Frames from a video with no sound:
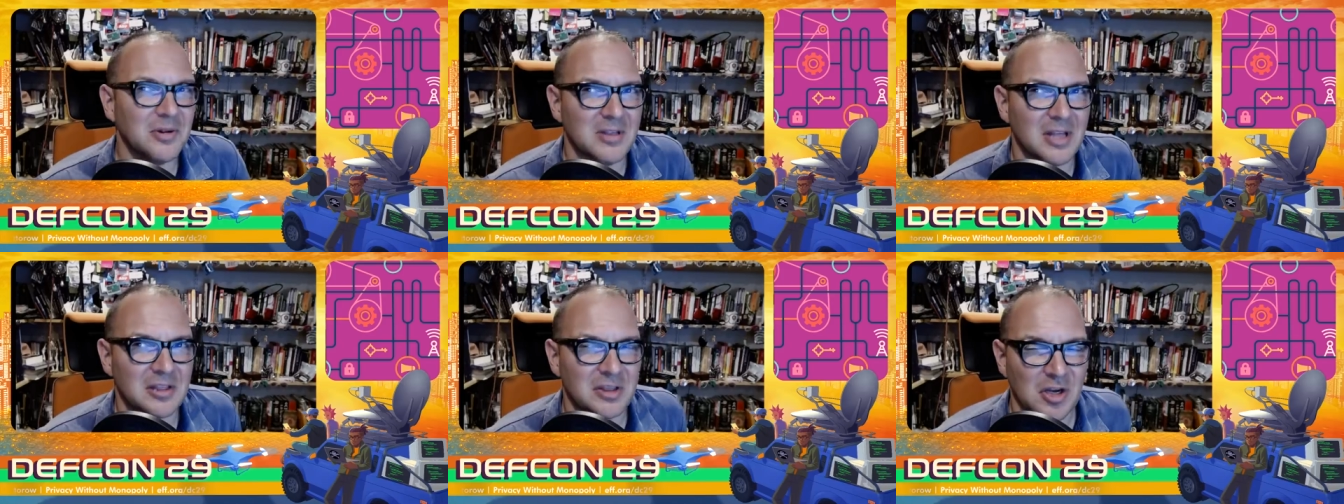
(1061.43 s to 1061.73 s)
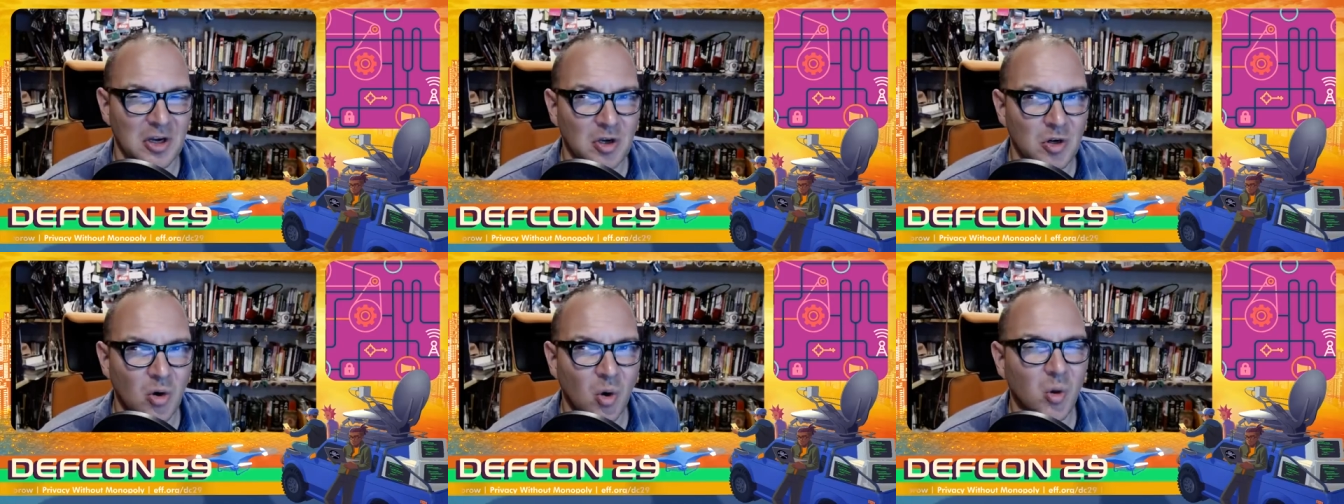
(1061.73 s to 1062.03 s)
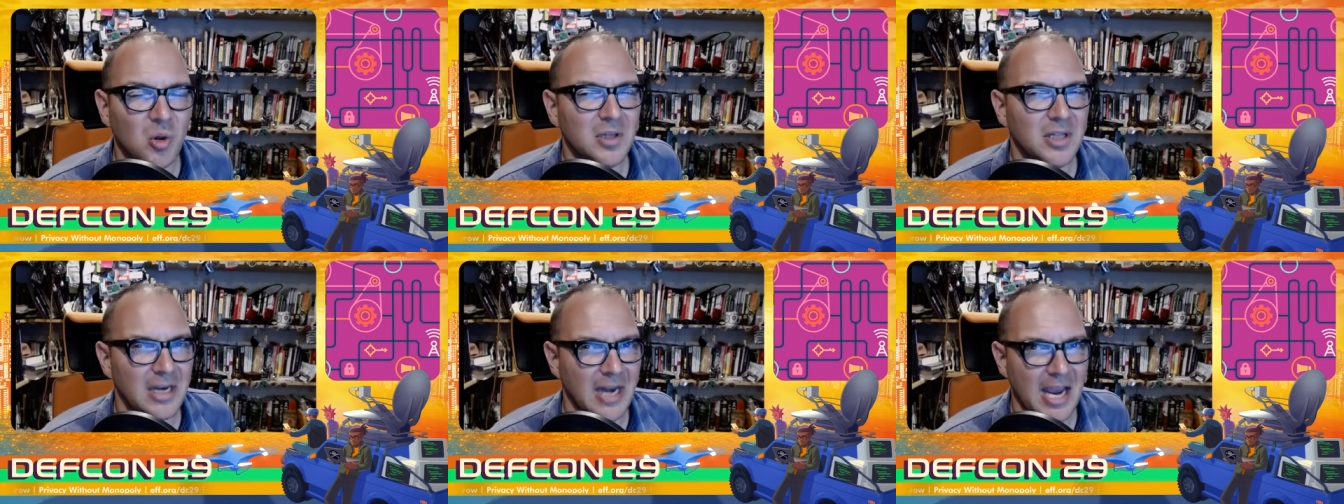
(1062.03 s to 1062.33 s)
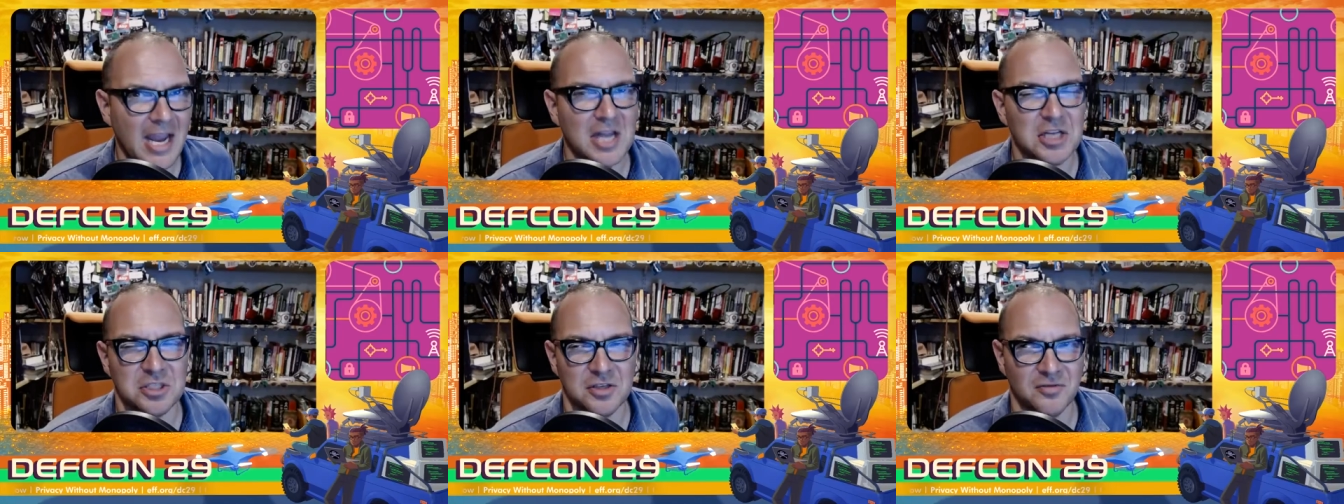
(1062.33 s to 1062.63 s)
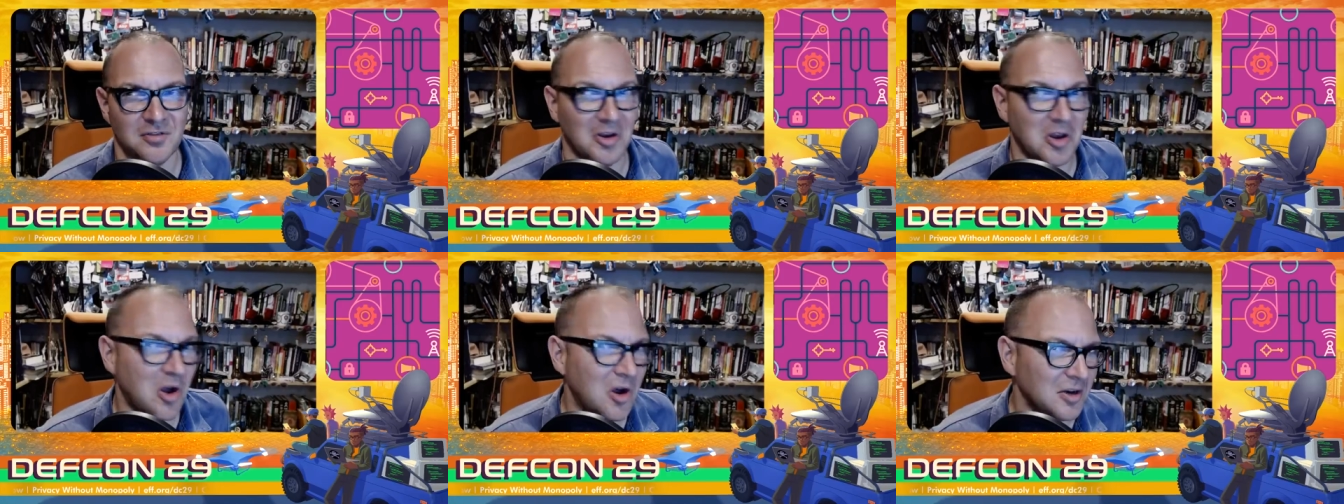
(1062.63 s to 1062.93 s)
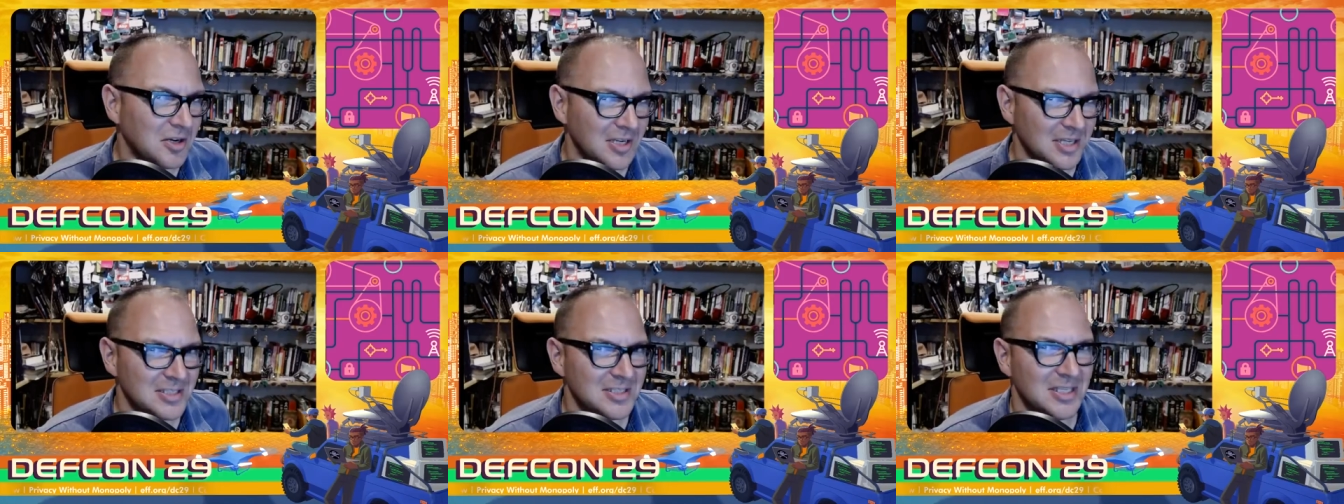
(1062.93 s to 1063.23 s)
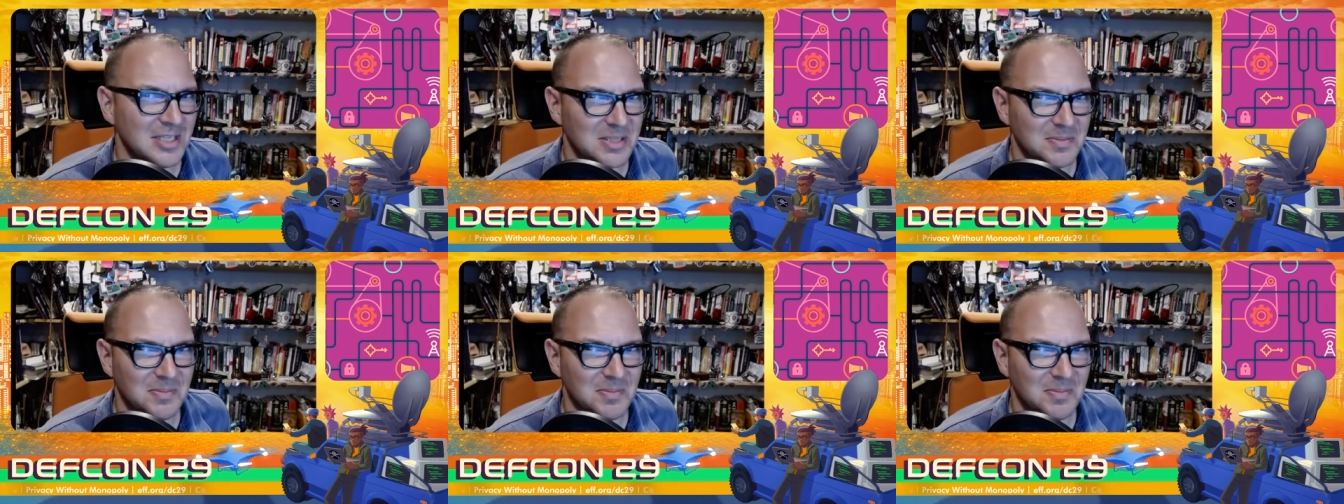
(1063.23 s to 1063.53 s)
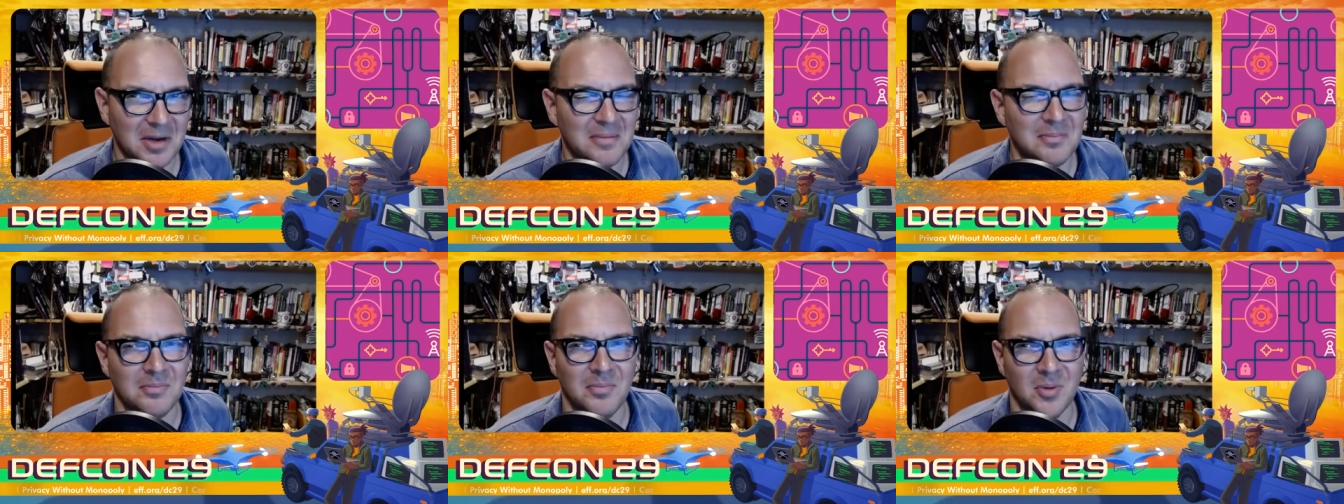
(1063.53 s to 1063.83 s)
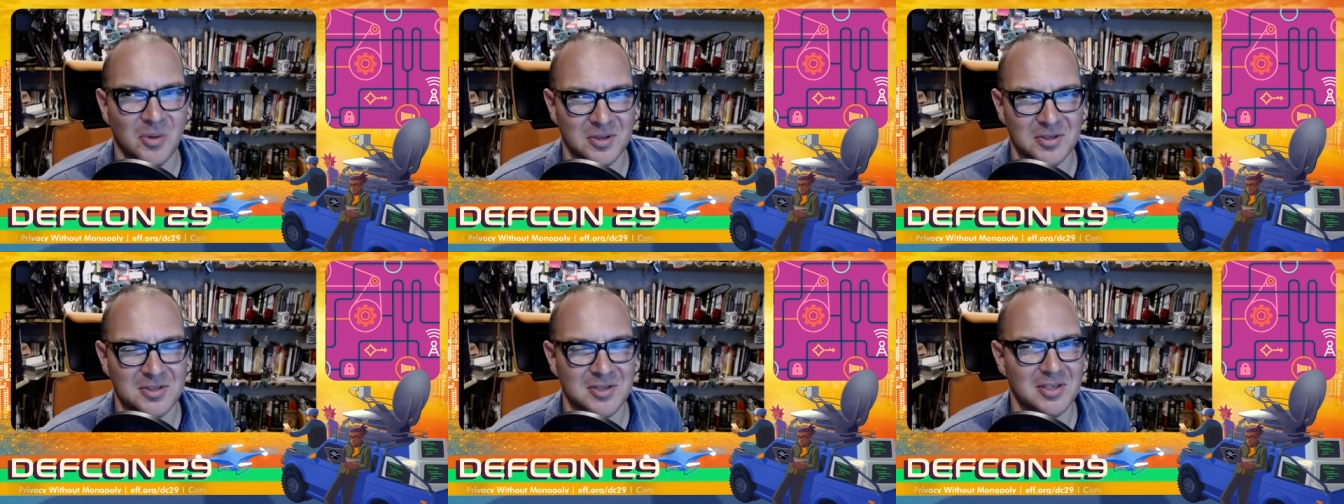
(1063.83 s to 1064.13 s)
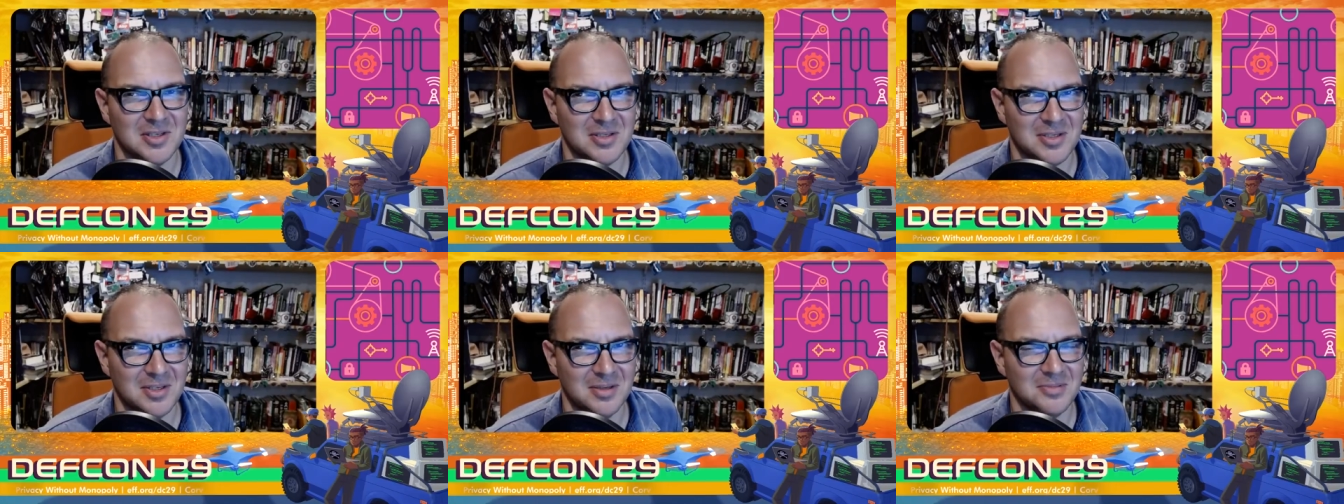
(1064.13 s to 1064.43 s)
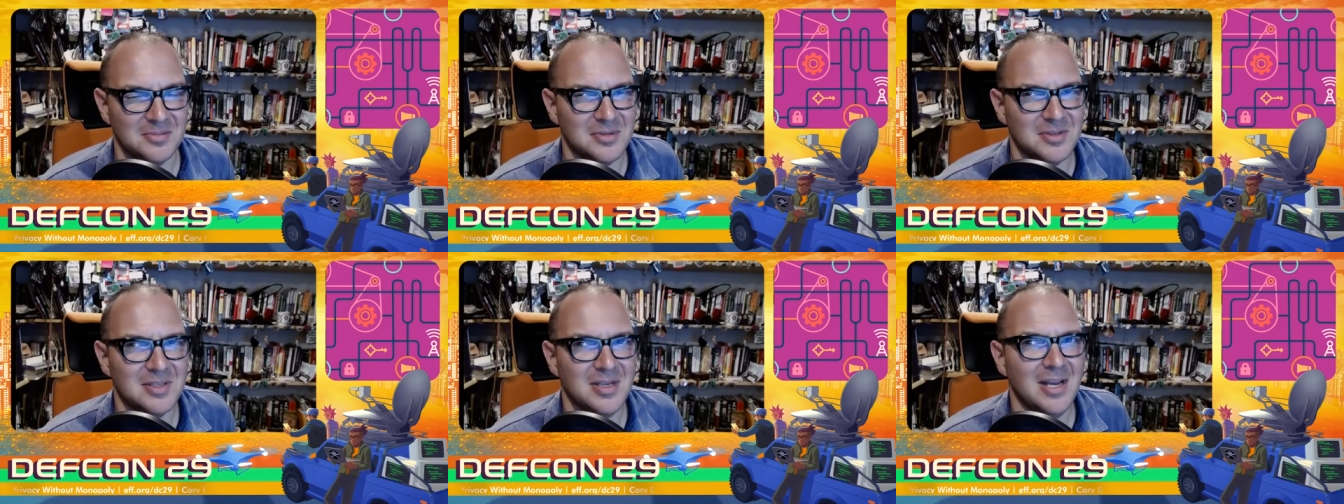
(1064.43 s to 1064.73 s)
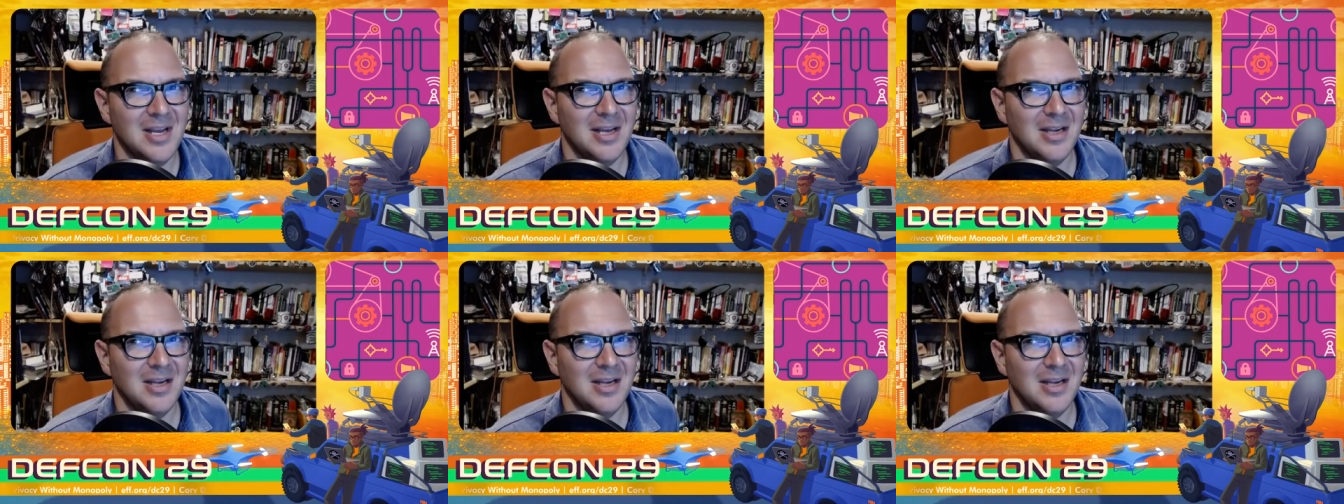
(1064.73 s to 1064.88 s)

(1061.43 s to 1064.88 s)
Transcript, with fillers: that the golden age of long-distance bulletin board systems